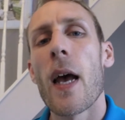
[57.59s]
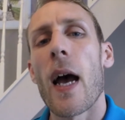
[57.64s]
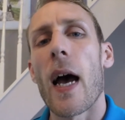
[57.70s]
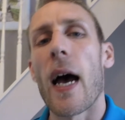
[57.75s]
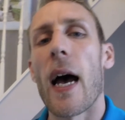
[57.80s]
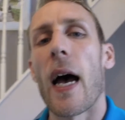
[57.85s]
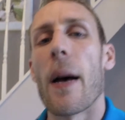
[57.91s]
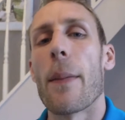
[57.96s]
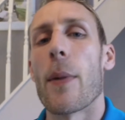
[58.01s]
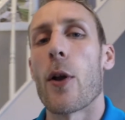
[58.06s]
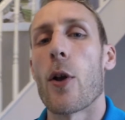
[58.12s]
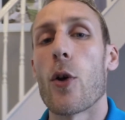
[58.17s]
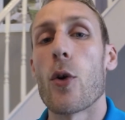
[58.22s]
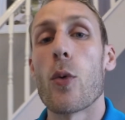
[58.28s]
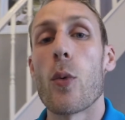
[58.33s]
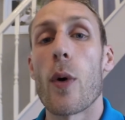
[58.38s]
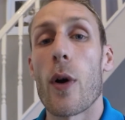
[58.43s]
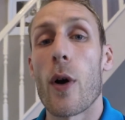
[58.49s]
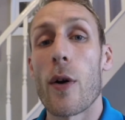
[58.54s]
and
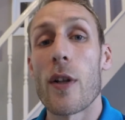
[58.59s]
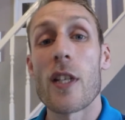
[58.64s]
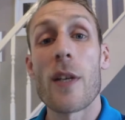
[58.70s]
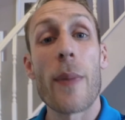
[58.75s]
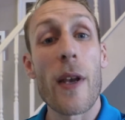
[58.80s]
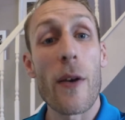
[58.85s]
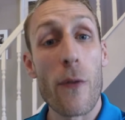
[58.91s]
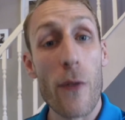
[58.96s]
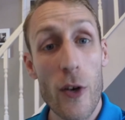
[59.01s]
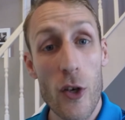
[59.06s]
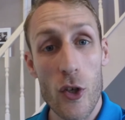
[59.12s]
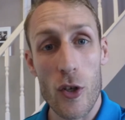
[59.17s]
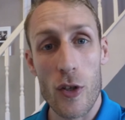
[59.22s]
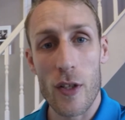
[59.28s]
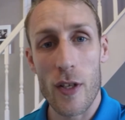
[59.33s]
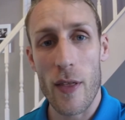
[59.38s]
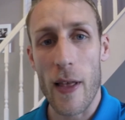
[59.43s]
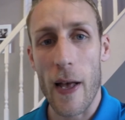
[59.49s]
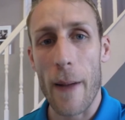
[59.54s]
who were going to be
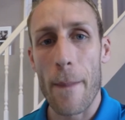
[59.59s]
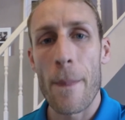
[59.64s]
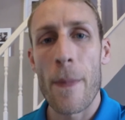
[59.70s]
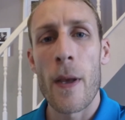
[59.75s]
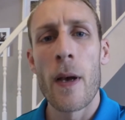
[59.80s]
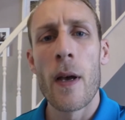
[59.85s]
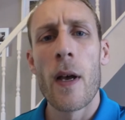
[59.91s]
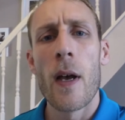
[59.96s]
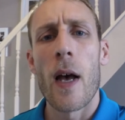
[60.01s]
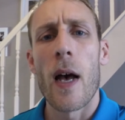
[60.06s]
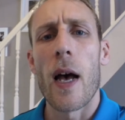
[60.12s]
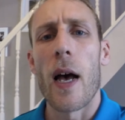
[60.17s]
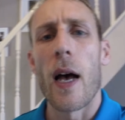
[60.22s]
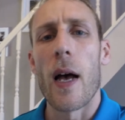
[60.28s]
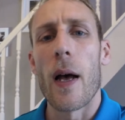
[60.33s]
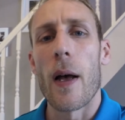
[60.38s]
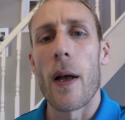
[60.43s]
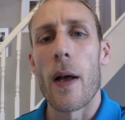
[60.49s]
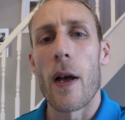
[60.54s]
efficient at that.
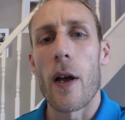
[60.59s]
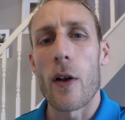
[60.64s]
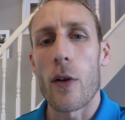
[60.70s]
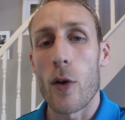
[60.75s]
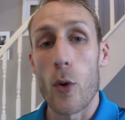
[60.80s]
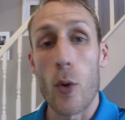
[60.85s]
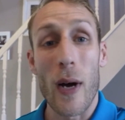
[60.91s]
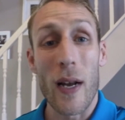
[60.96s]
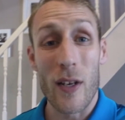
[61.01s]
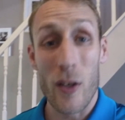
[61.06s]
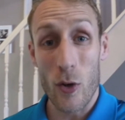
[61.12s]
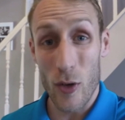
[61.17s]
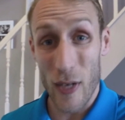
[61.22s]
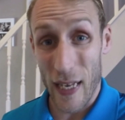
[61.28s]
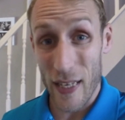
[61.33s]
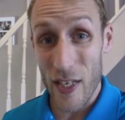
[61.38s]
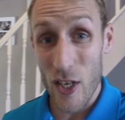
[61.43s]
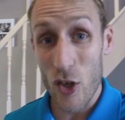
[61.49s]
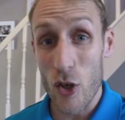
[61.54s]
And who had a good
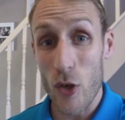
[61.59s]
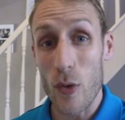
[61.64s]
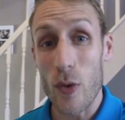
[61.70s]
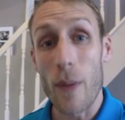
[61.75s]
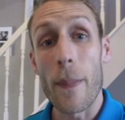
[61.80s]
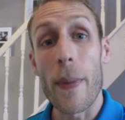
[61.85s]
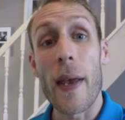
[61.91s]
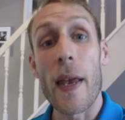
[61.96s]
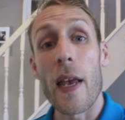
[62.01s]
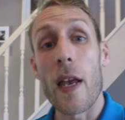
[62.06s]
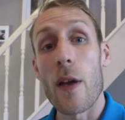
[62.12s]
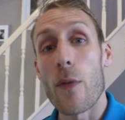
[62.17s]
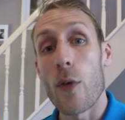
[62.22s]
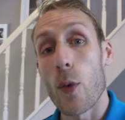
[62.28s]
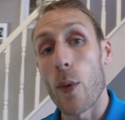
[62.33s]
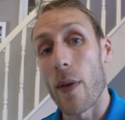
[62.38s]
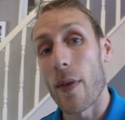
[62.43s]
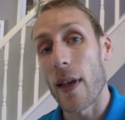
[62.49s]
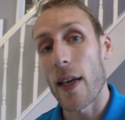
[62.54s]
attitude and
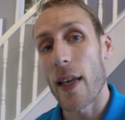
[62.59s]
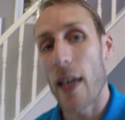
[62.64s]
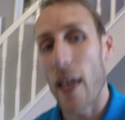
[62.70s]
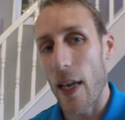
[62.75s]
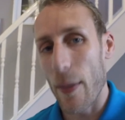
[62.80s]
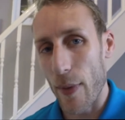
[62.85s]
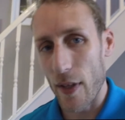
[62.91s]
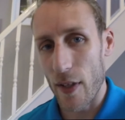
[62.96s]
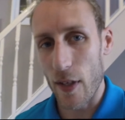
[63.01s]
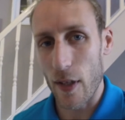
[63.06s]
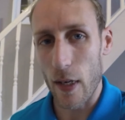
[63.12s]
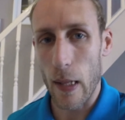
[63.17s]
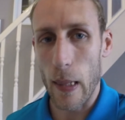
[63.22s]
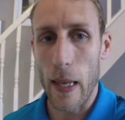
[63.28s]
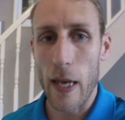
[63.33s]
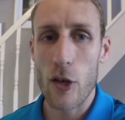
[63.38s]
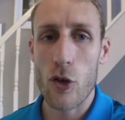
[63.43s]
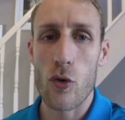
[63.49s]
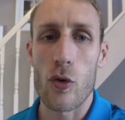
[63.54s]
behaviour when they came into the
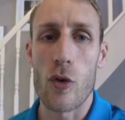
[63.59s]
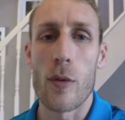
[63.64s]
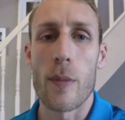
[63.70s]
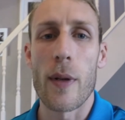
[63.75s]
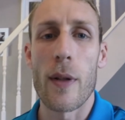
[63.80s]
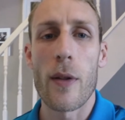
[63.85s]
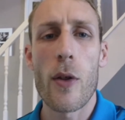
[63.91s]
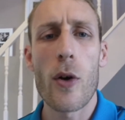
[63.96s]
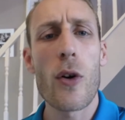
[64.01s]
classroom. And